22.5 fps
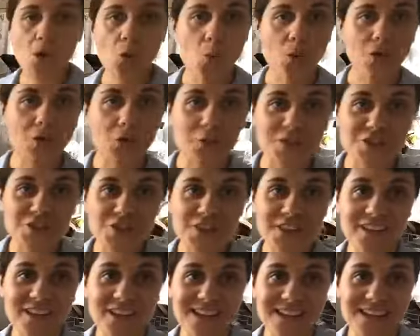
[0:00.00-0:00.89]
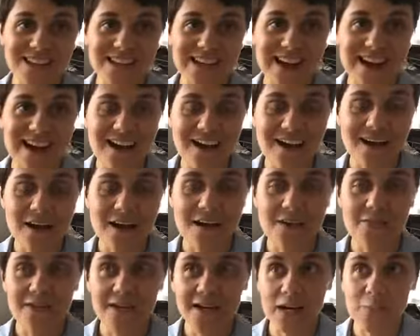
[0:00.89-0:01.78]
One question that I did
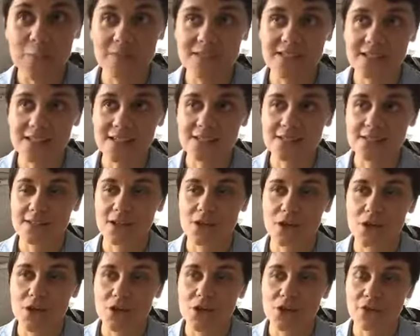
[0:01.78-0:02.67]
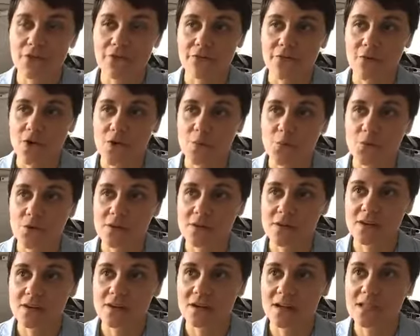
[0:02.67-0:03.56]
have a couple of days ago from one of
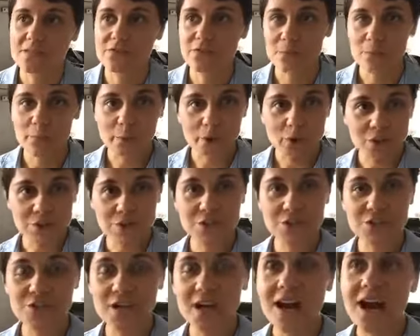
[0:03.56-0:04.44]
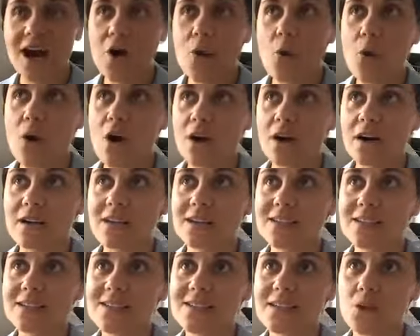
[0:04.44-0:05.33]
the guys from Bosch
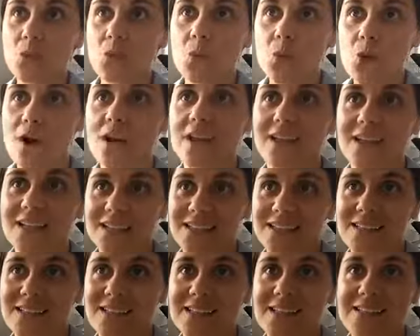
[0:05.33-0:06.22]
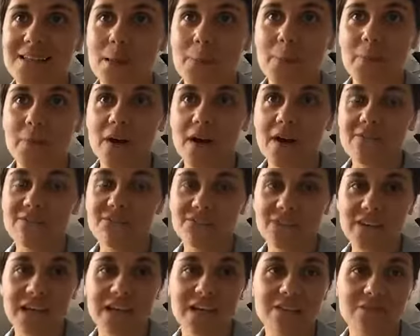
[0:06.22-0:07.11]
was, what is my
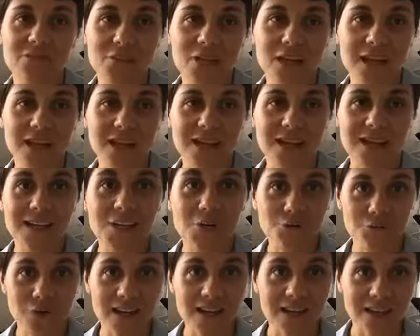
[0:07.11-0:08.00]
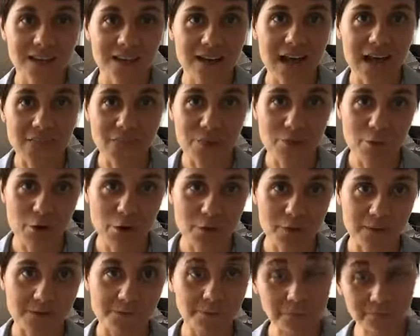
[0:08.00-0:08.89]
favourite ingredient at the
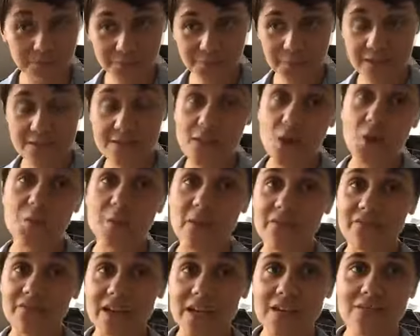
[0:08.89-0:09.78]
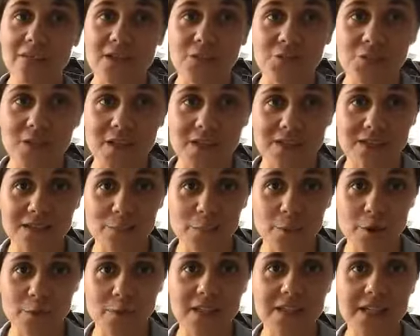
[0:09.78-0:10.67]
moment? So my favourite ingredient at the
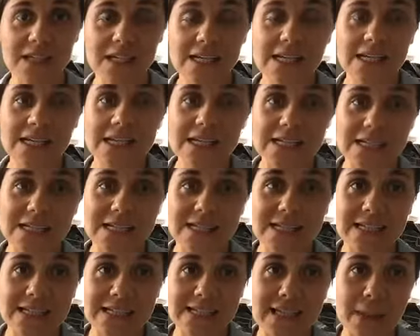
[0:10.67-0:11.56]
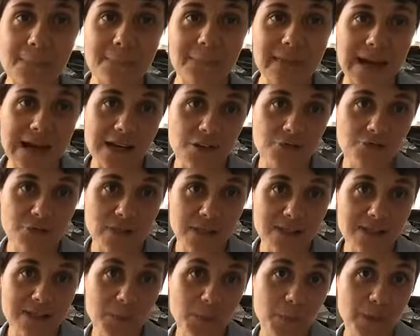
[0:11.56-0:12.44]
moment is black
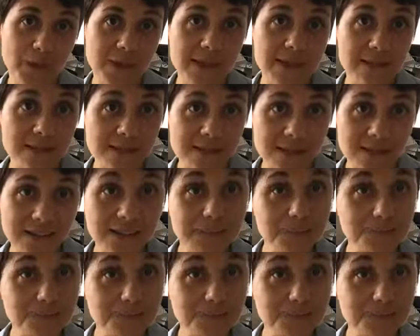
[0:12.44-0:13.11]
rice polenta.